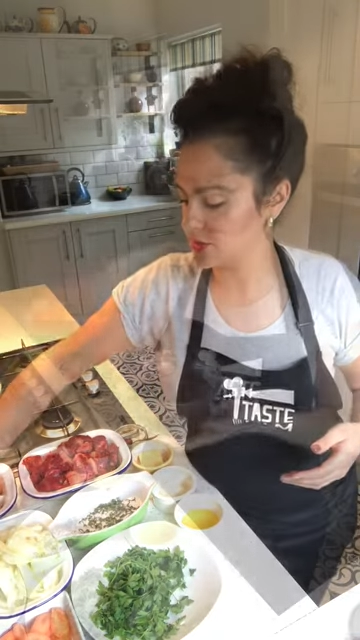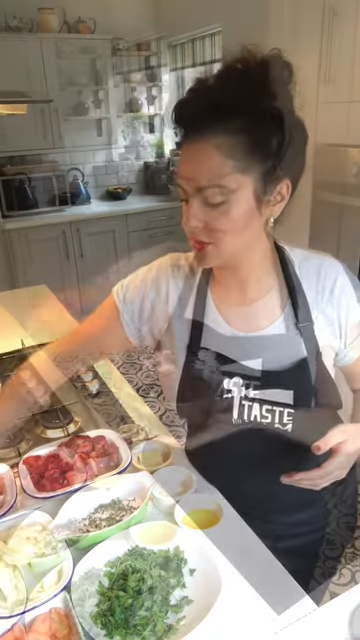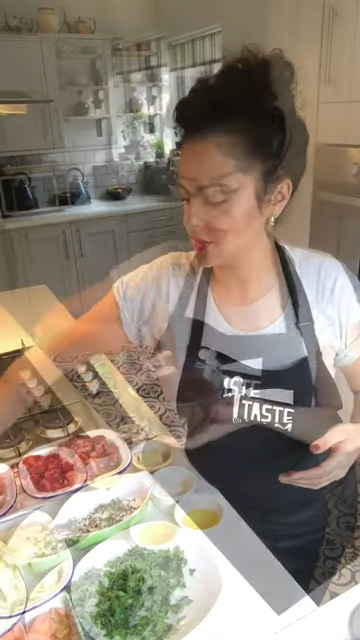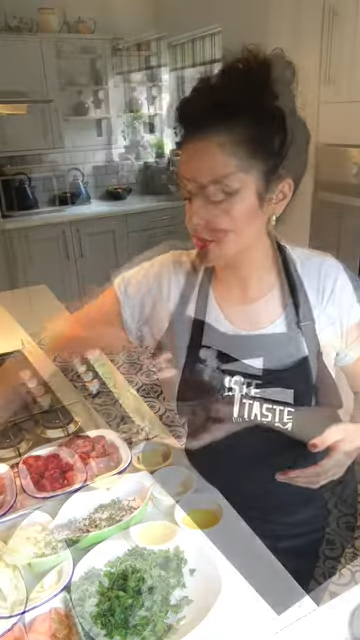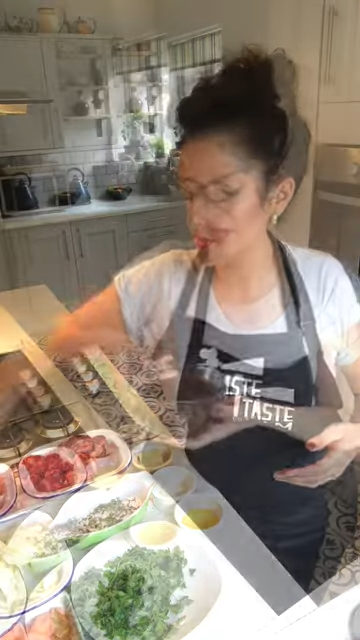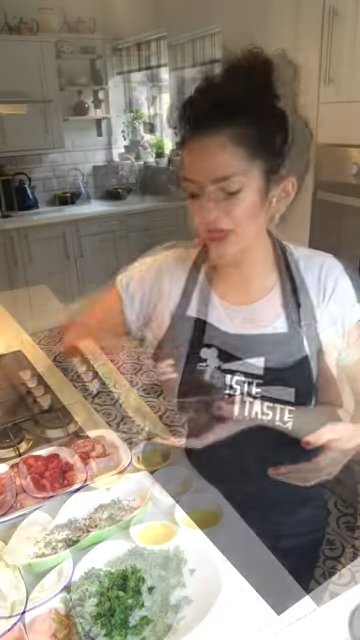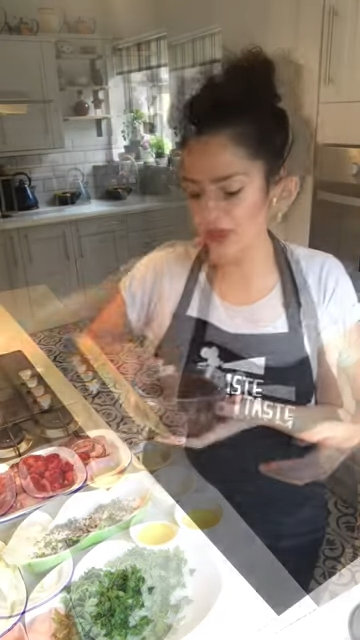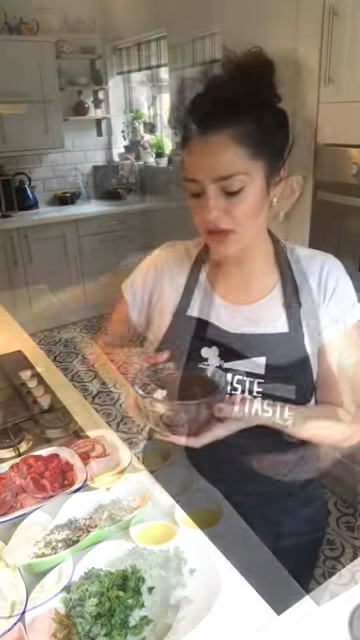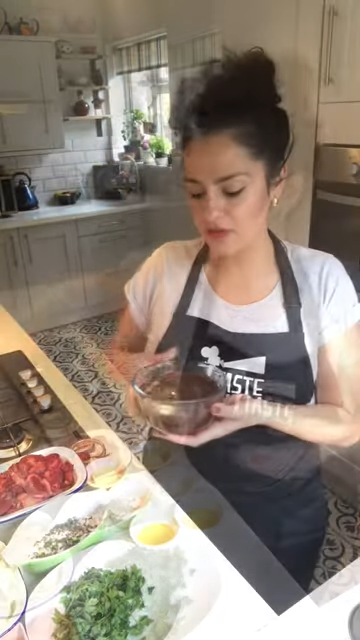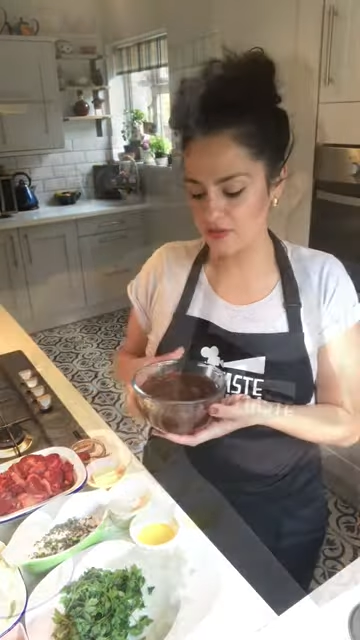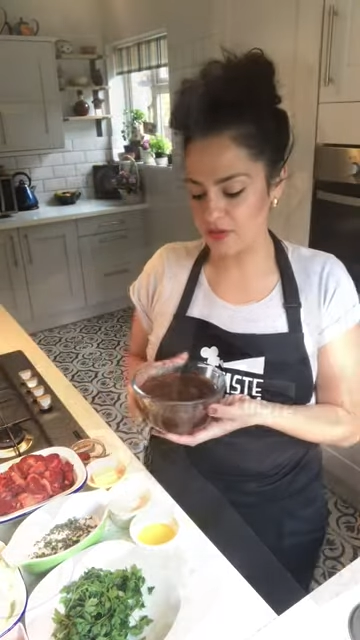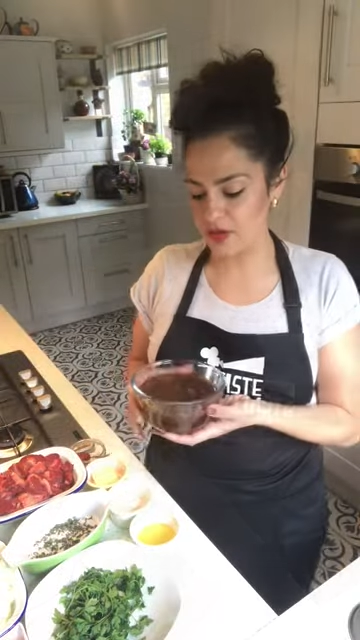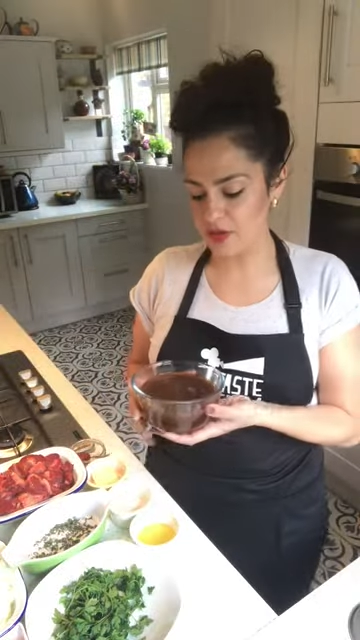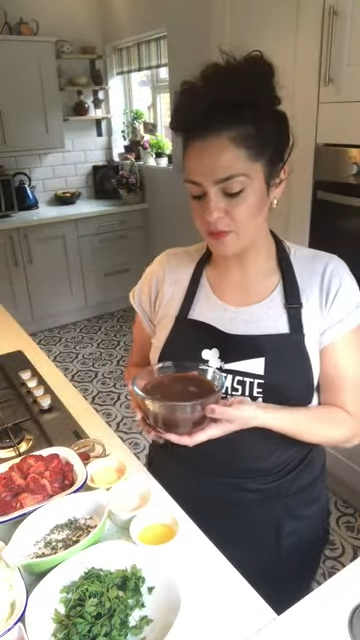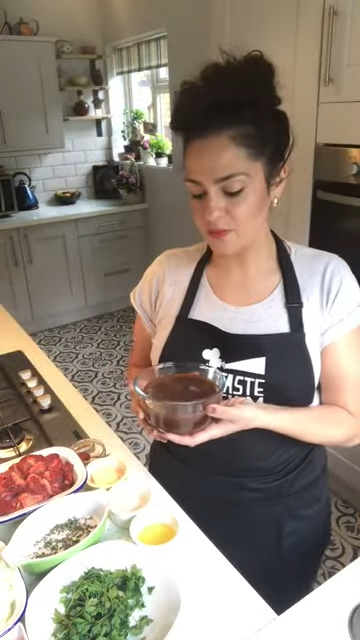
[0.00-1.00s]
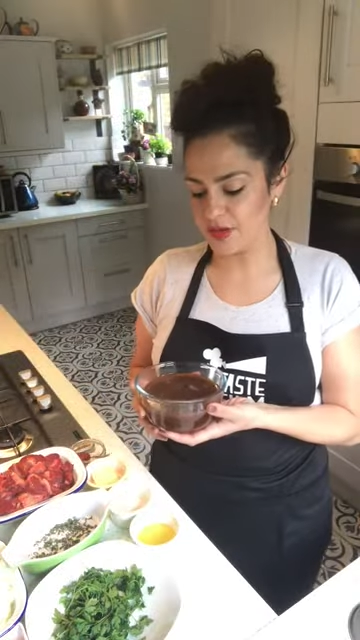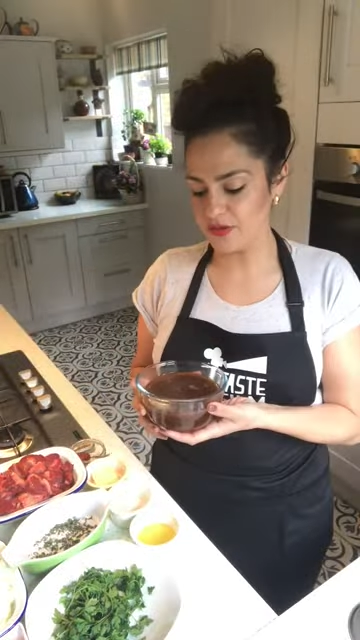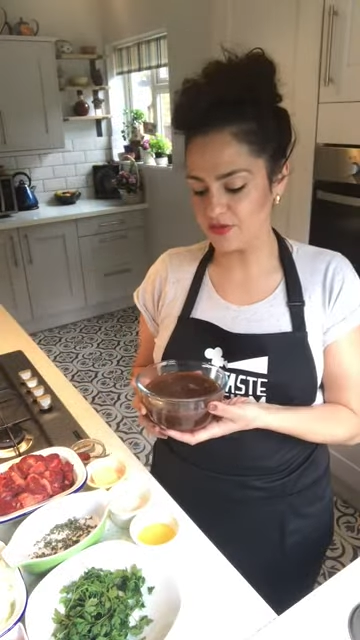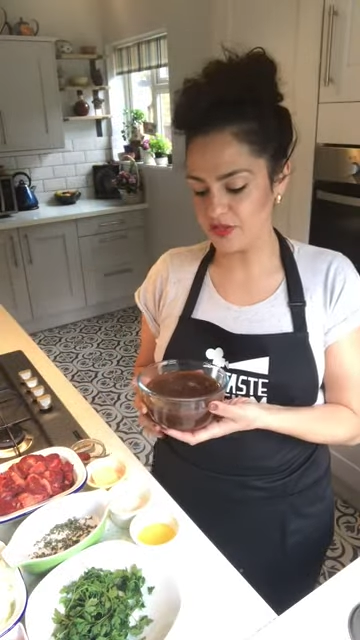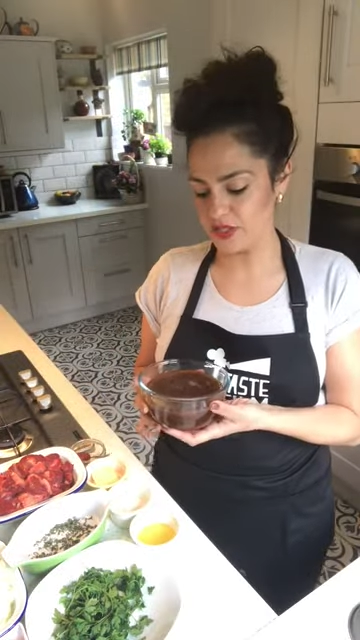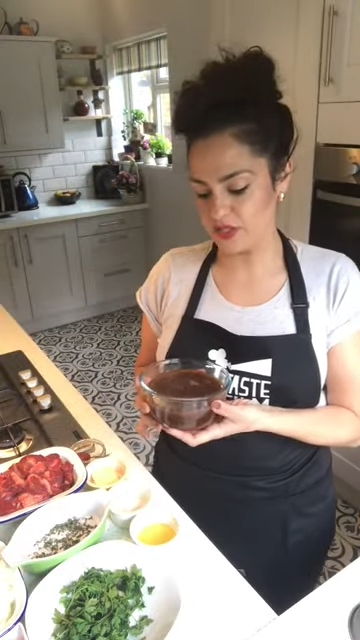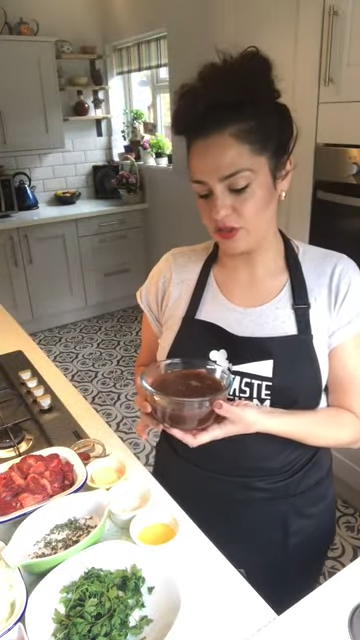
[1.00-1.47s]
Looking at the beef
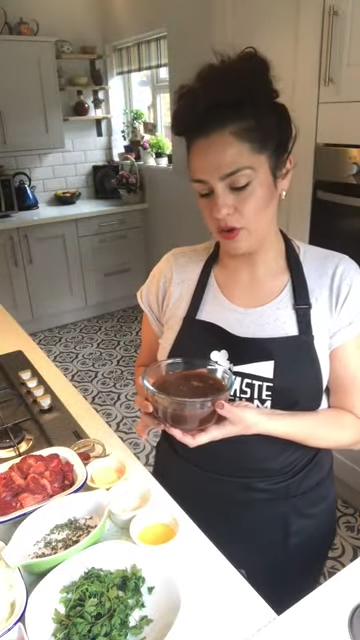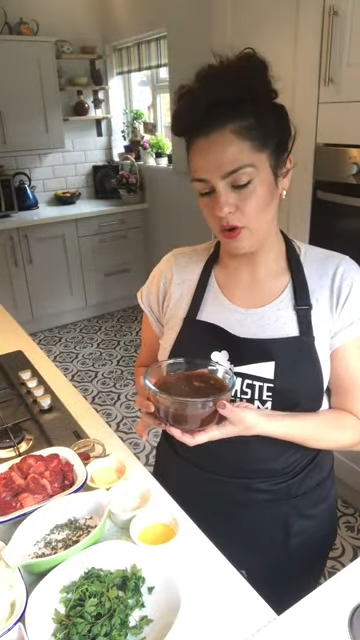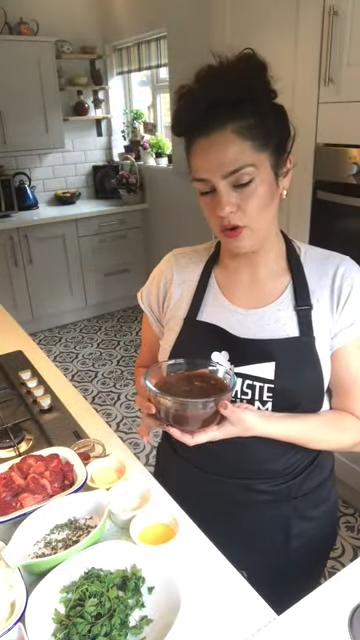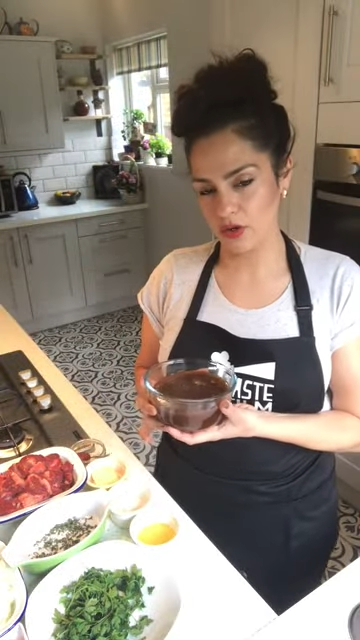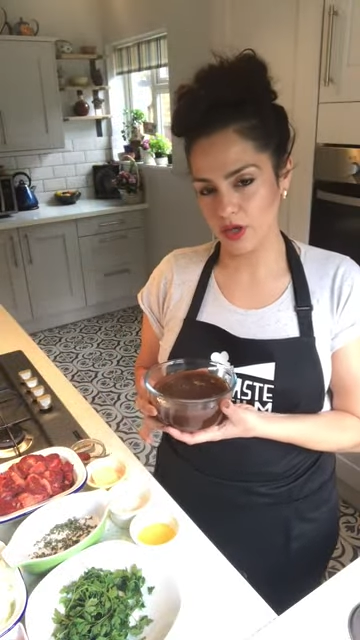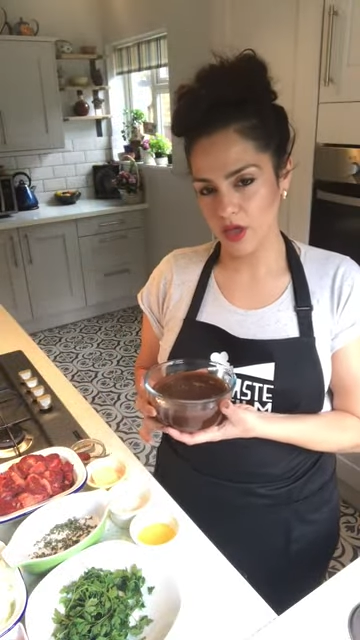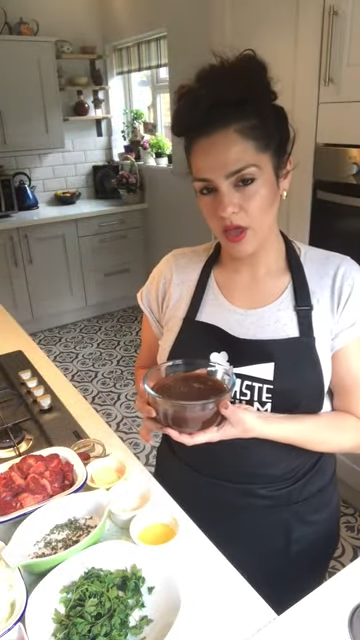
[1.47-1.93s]
stock.